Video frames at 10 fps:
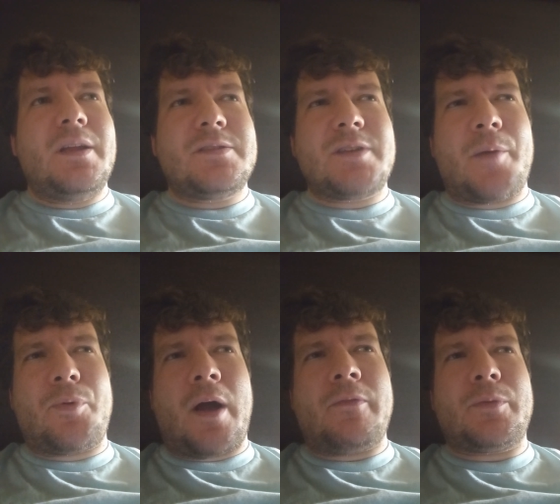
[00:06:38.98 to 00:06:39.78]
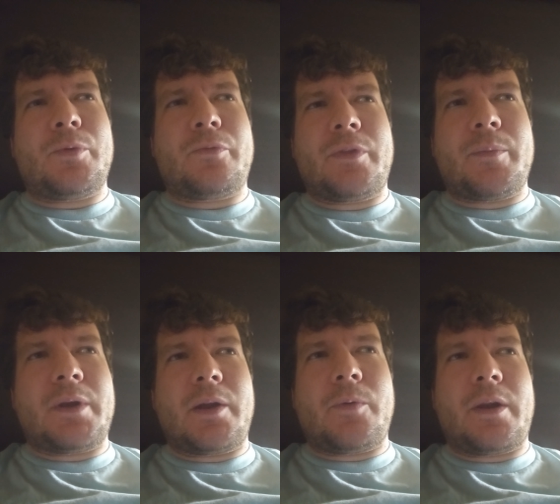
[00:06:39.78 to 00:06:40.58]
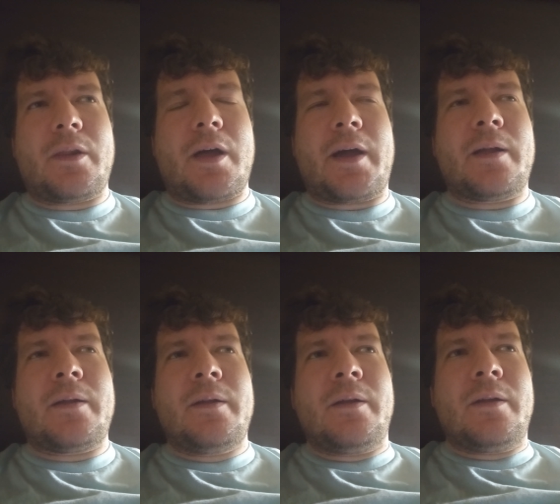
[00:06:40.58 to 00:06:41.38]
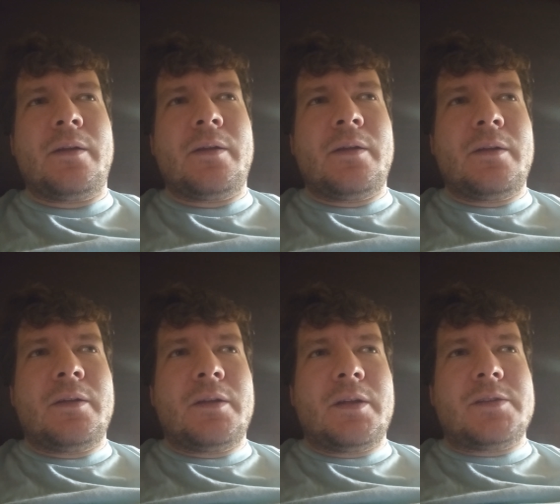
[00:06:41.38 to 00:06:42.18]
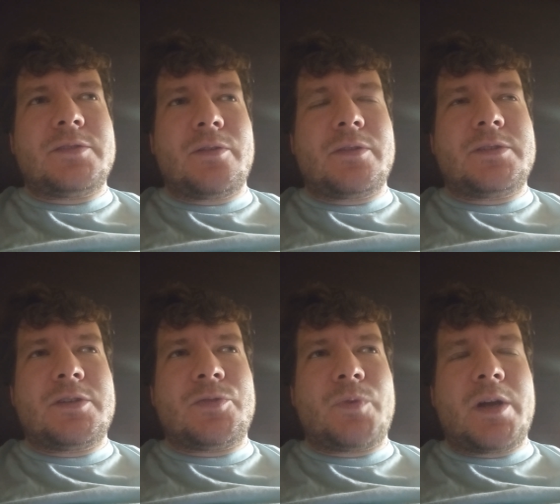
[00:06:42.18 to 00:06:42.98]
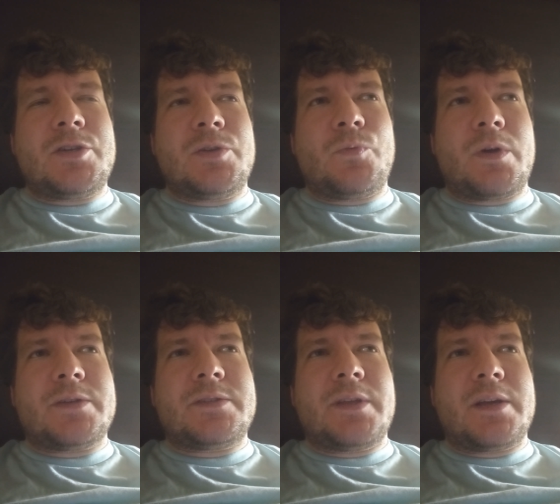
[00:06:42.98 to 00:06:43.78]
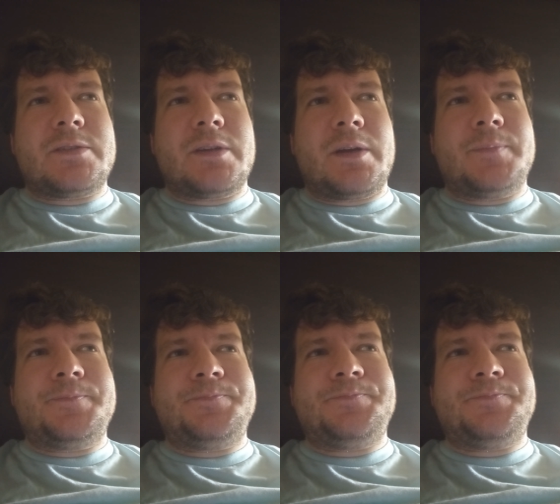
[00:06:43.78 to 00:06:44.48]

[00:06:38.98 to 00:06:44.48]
It's not profitable for them in any way to lie. And so the situation was that